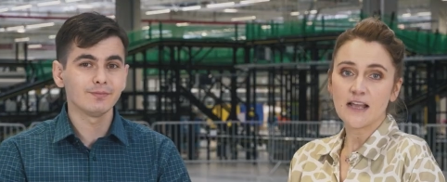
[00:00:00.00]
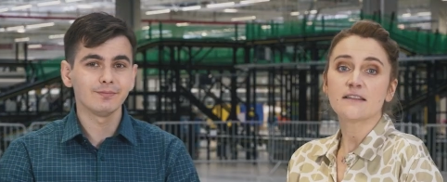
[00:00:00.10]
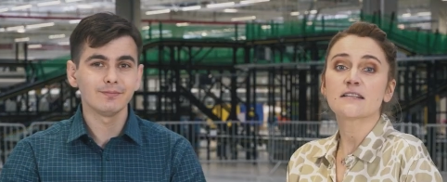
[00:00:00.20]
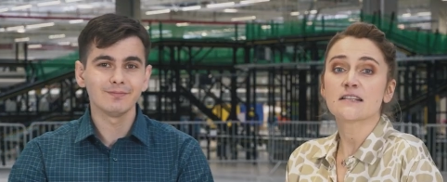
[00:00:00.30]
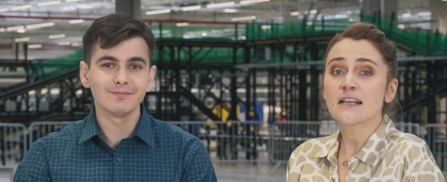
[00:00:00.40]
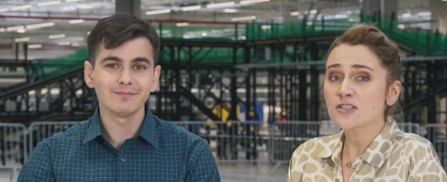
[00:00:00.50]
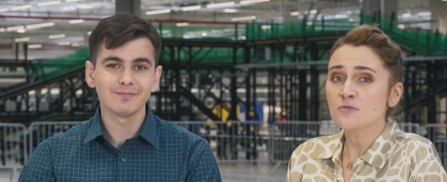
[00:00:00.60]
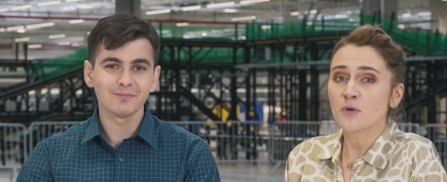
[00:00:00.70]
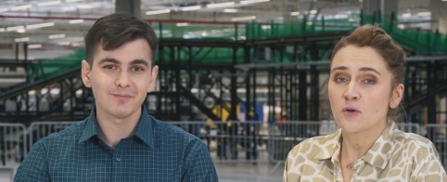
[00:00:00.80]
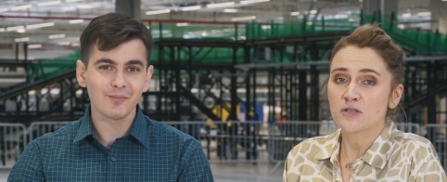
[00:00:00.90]
Speaker 1: The
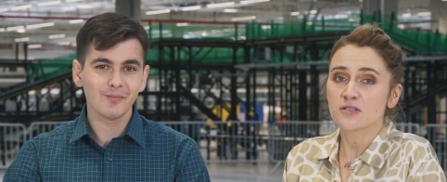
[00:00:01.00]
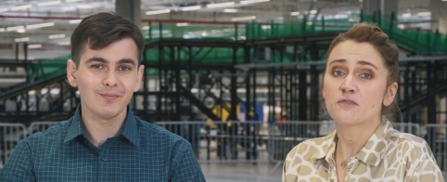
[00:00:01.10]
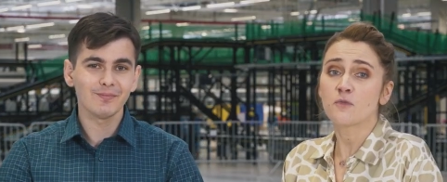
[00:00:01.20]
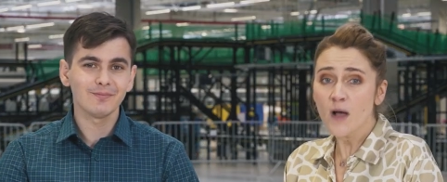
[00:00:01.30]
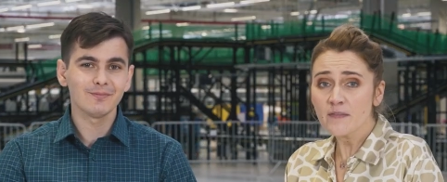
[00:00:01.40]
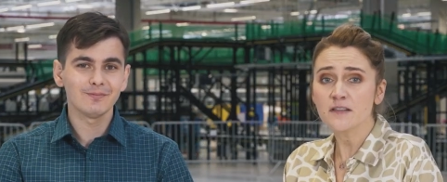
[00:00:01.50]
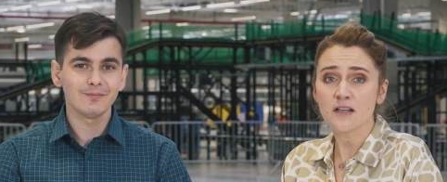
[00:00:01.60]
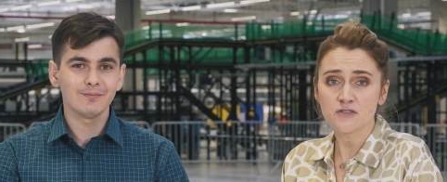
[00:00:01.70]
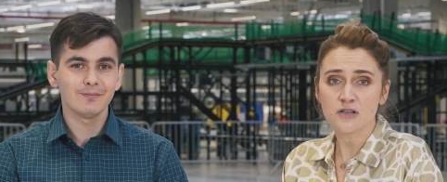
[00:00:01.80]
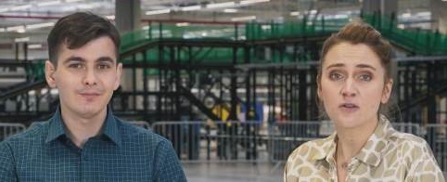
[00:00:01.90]
selection process of one
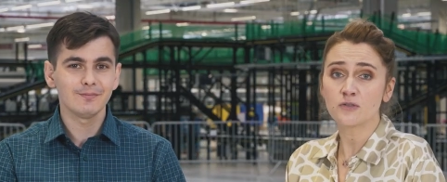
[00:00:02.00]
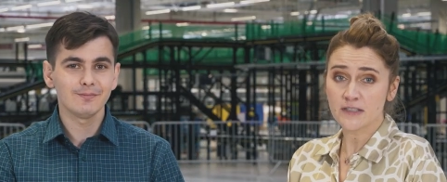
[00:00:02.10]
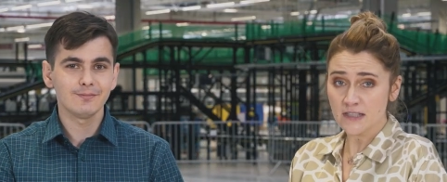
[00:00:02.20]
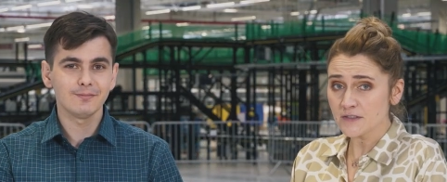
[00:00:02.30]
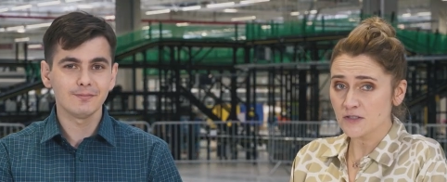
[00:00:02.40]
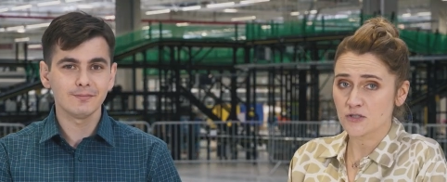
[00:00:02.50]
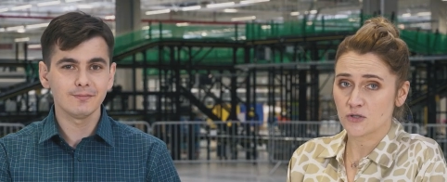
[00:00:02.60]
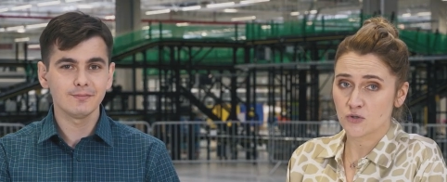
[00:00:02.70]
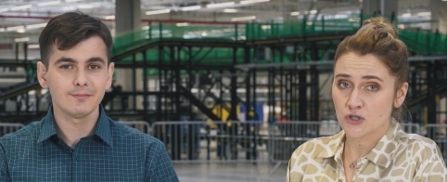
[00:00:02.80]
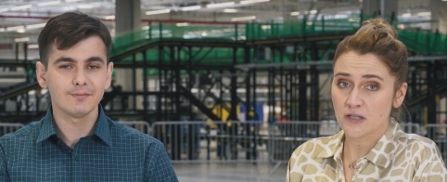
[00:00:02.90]
industrial connectivity
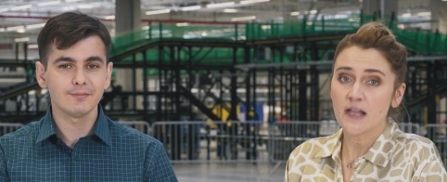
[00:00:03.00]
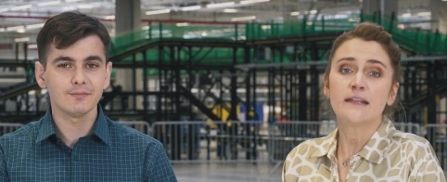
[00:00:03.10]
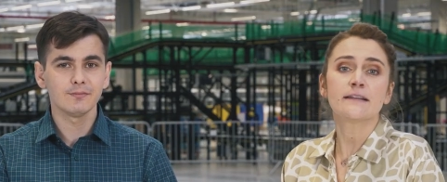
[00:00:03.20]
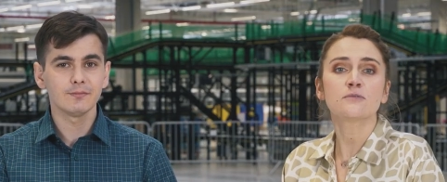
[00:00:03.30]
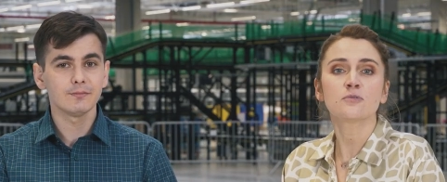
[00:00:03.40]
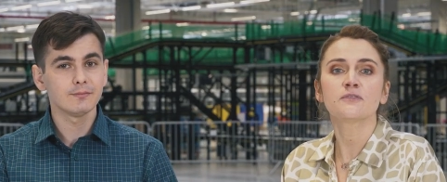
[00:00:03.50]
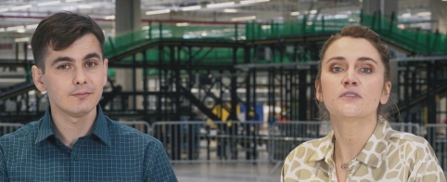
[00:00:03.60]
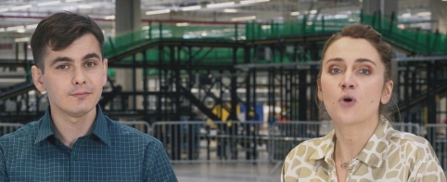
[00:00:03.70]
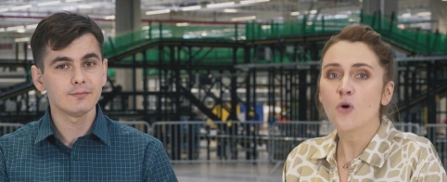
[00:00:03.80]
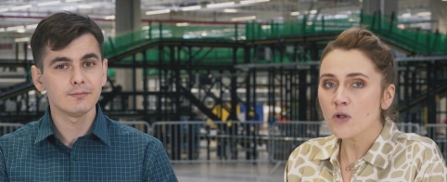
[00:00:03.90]
solution that would
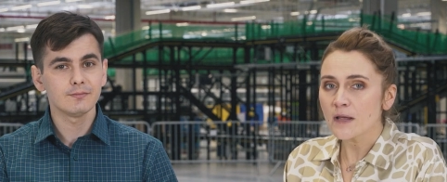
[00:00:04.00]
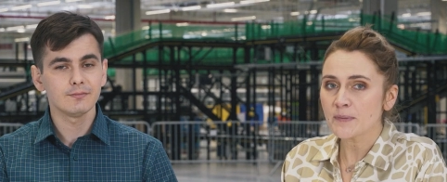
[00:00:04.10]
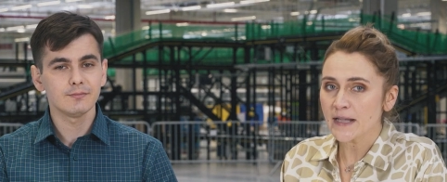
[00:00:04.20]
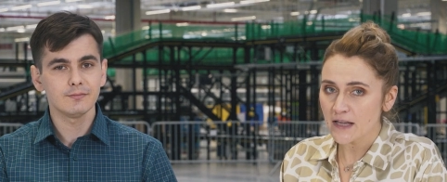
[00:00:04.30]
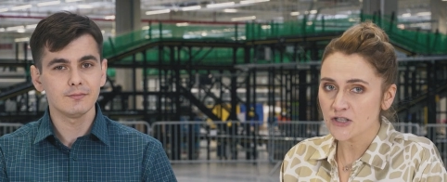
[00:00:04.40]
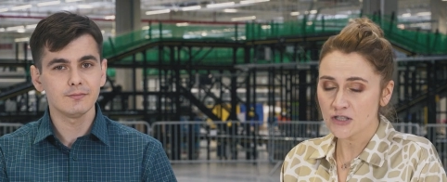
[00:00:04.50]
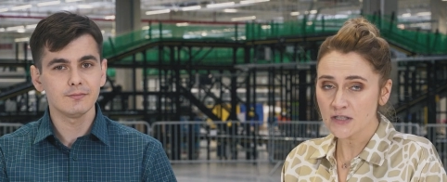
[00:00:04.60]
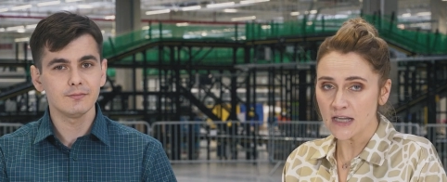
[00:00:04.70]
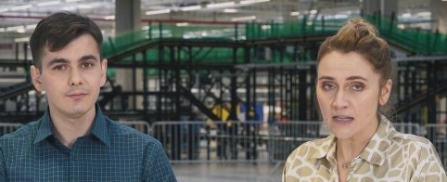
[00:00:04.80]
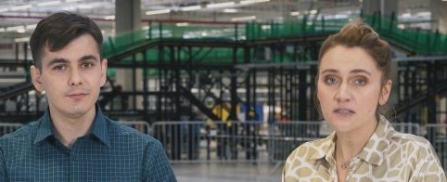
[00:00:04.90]
fit all
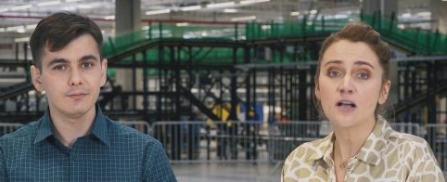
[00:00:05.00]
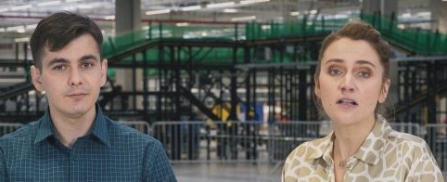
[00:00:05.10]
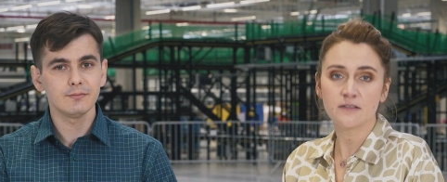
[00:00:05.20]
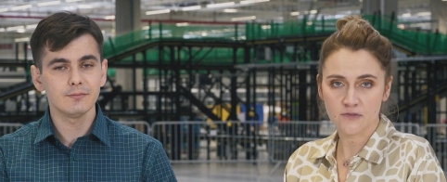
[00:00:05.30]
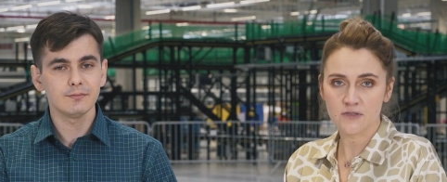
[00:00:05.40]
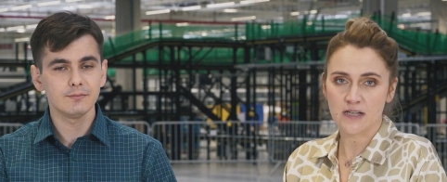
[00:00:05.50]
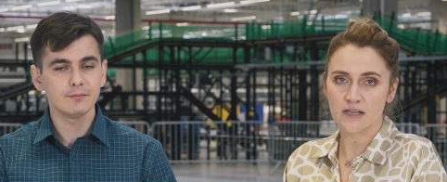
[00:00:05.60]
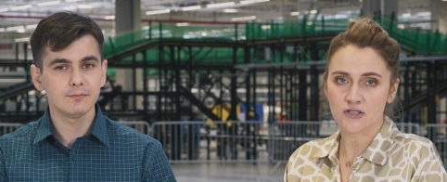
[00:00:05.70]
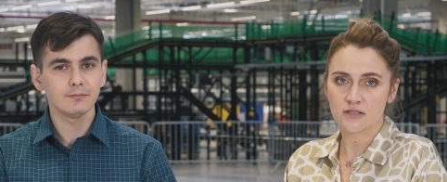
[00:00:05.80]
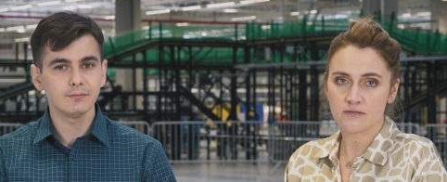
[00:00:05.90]
application needs had a few
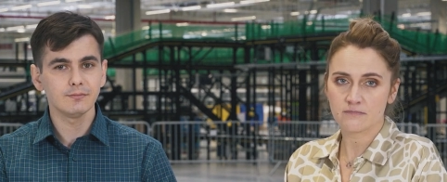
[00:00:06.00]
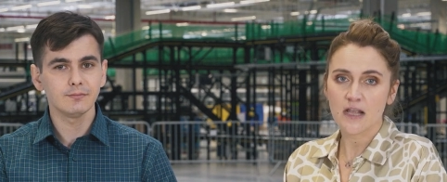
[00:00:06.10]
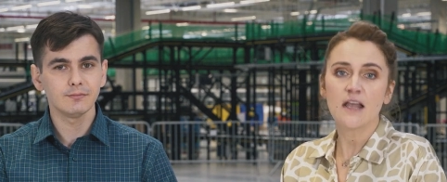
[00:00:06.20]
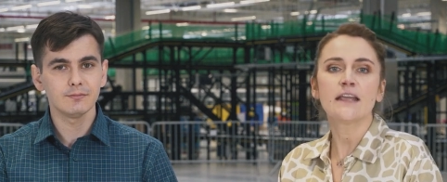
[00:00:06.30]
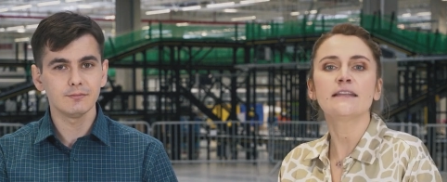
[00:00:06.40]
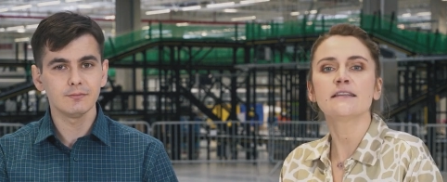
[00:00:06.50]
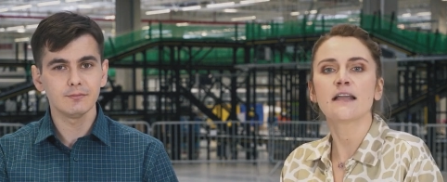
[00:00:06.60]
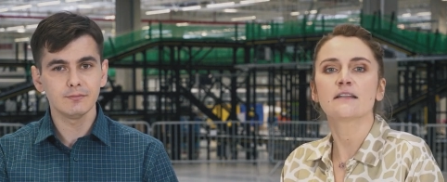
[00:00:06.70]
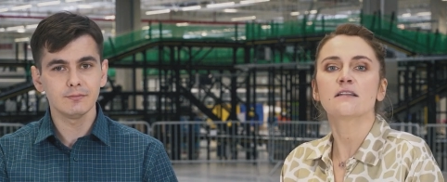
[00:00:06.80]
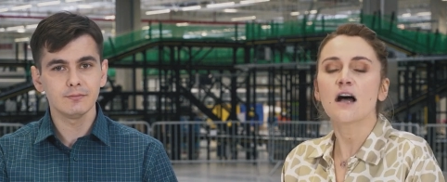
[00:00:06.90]
stages. In
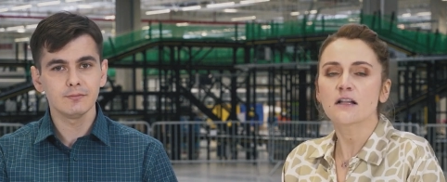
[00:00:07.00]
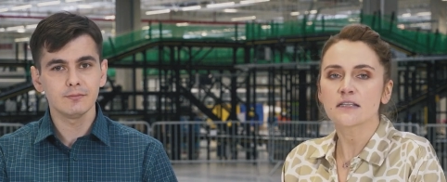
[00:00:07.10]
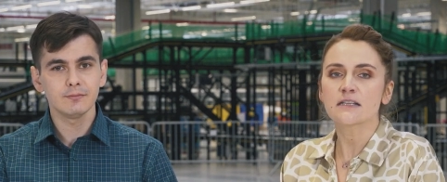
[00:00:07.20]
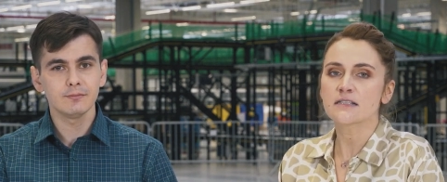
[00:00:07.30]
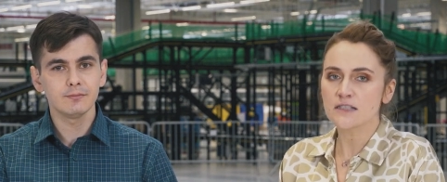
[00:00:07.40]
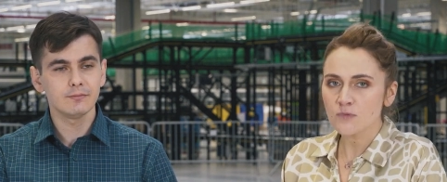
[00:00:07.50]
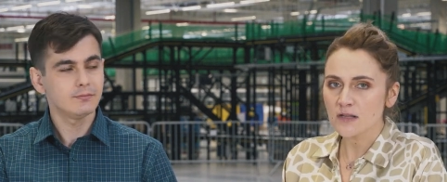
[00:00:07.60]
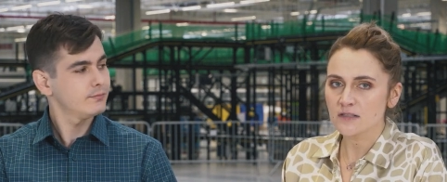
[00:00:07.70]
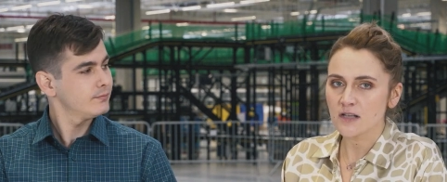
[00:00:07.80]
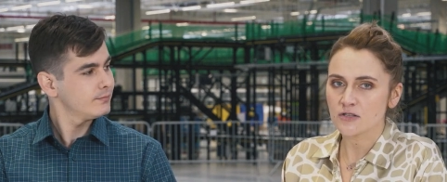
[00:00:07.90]
the end, Harting's
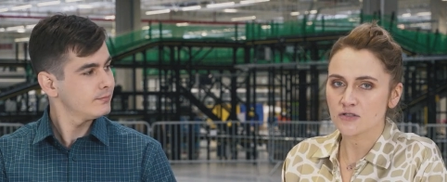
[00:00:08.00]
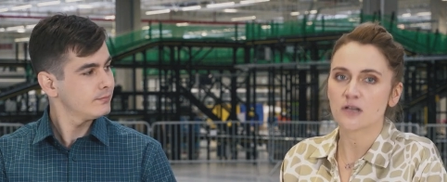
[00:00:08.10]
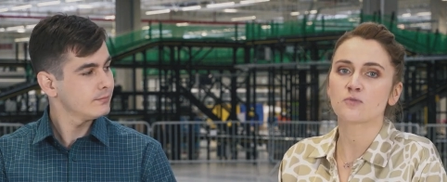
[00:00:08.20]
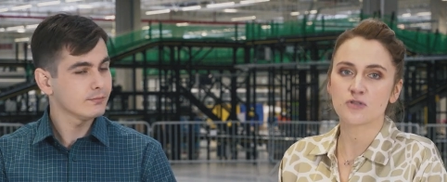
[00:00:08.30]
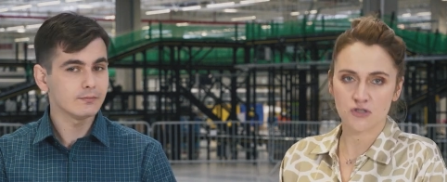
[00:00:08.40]
T1 Industrial was